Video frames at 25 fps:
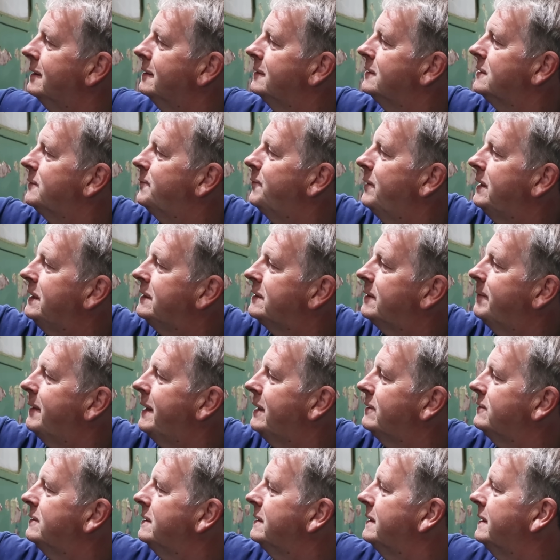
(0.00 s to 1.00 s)
Springs are
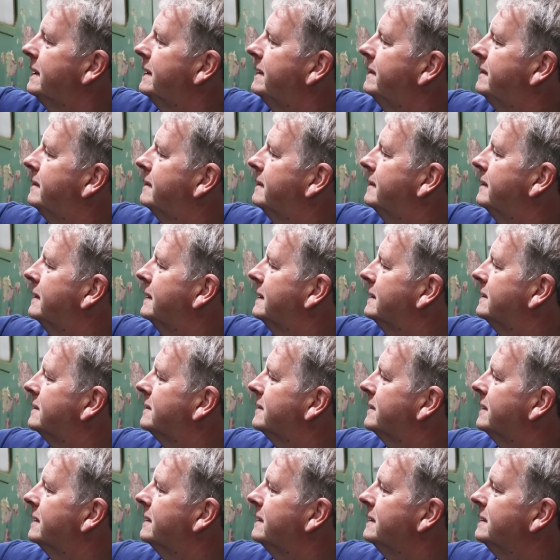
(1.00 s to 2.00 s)
mounted
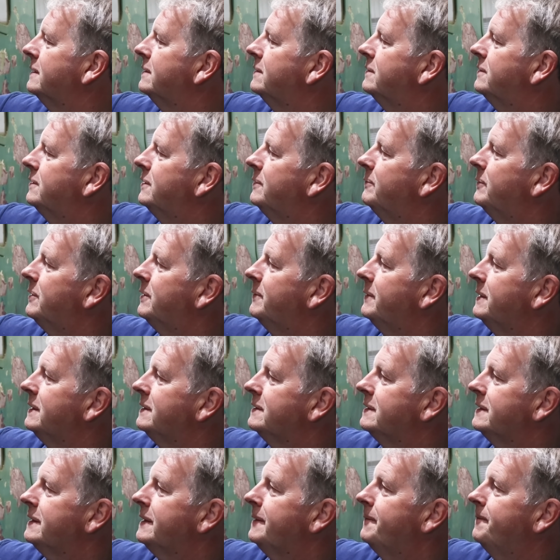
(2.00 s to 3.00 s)
inside these tubular
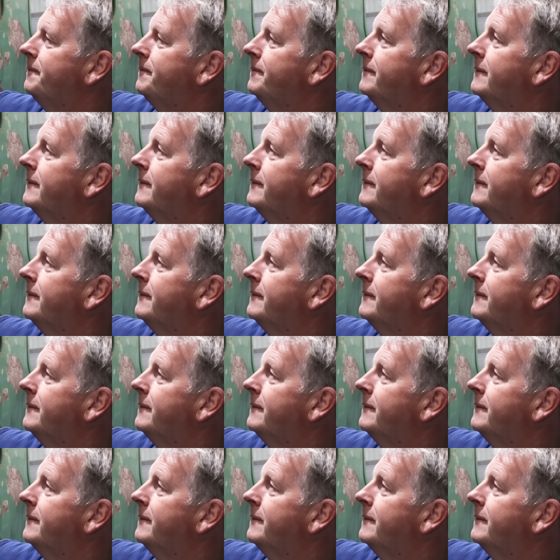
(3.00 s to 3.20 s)
bits here.